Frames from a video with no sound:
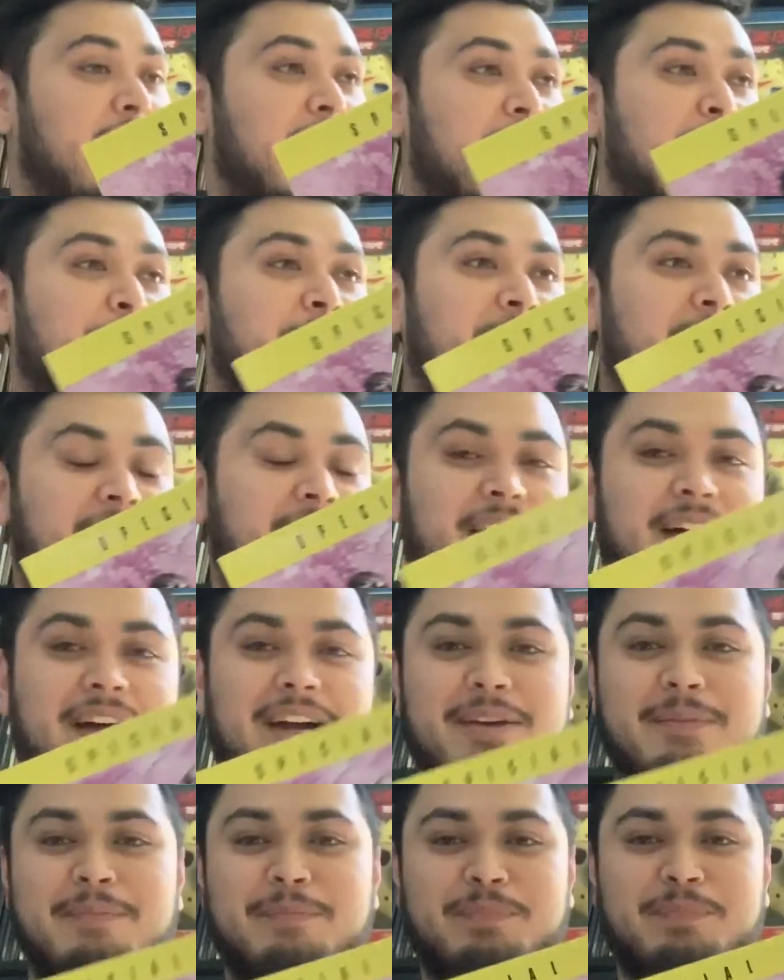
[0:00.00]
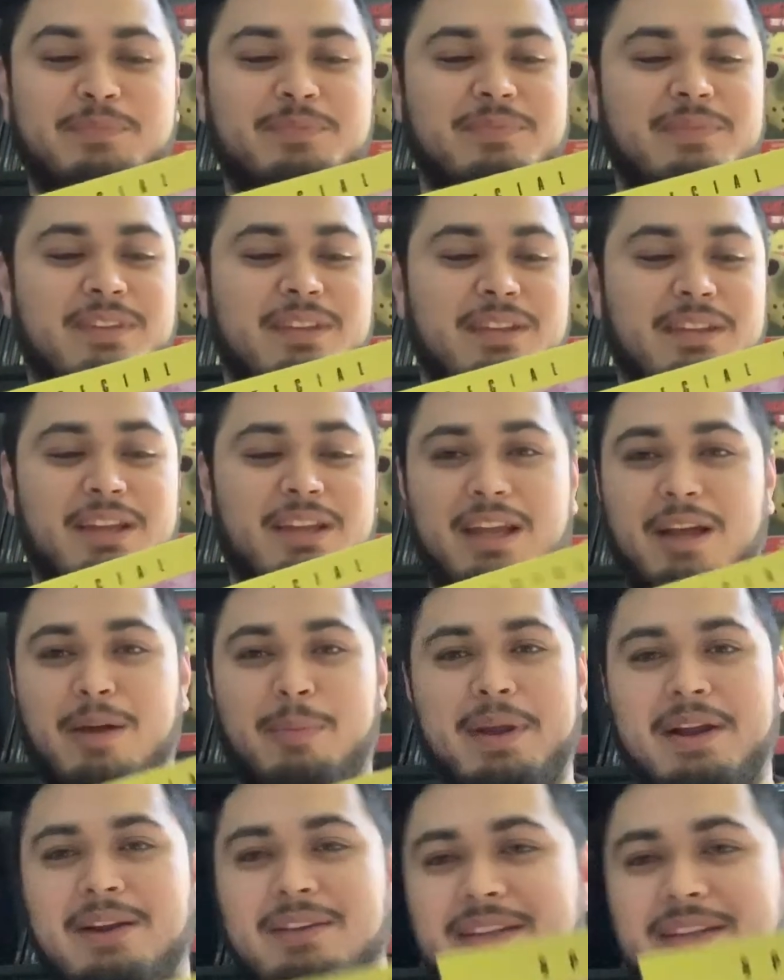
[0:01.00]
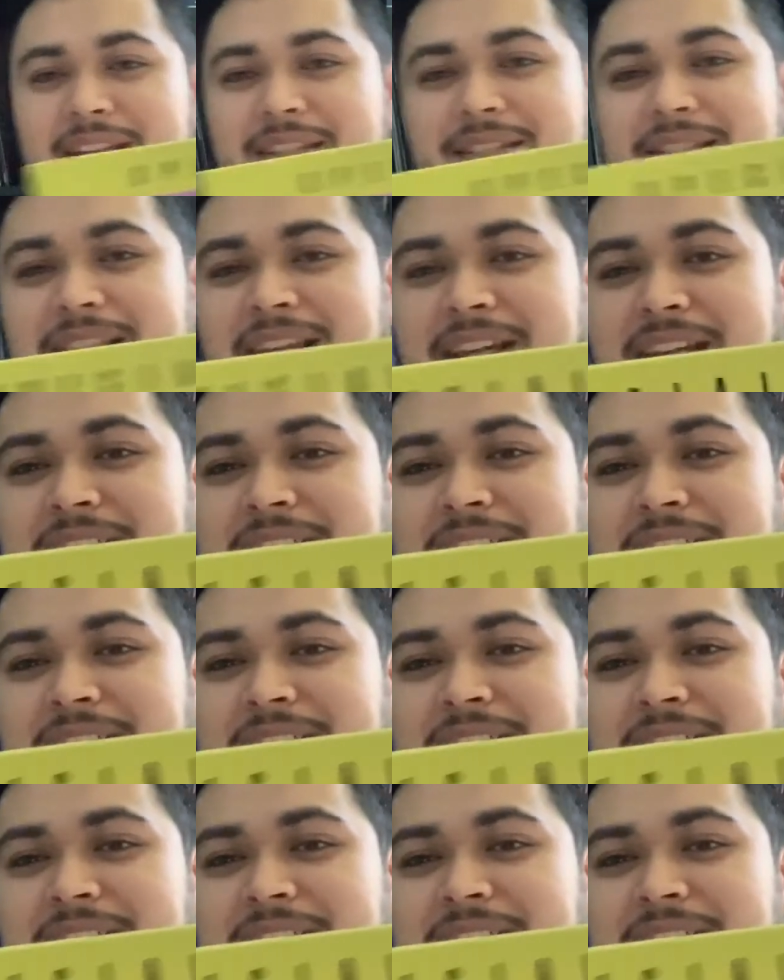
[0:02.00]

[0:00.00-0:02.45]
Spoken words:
But apparently it's the